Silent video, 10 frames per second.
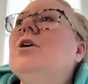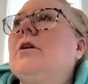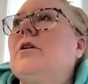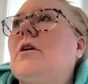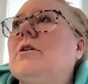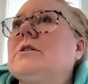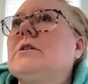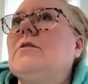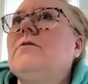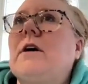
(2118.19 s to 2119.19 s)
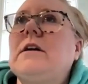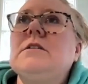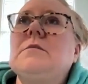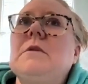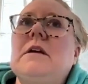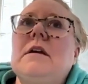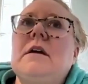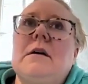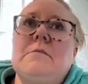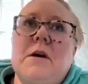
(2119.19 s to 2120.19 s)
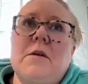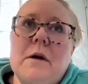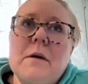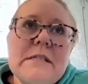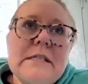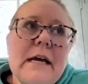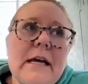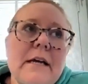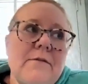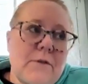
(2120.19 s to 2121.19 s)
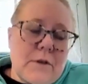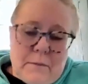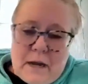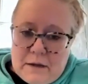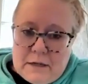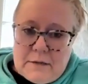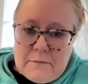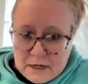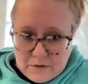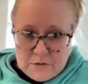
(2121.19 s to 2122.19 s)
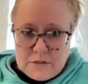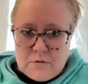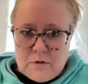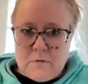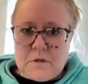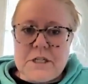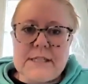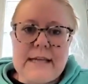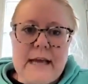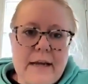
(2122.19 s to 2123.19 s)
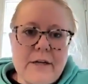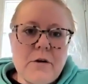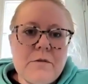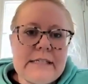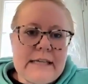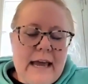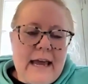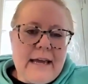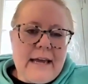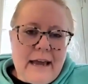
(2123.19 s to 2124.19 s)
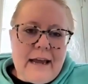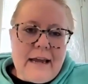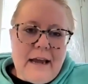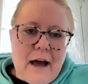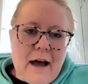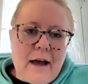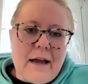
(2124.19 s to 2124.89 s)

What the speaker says: You can also find me on my website for my microschool, which is Kainos, Kainos,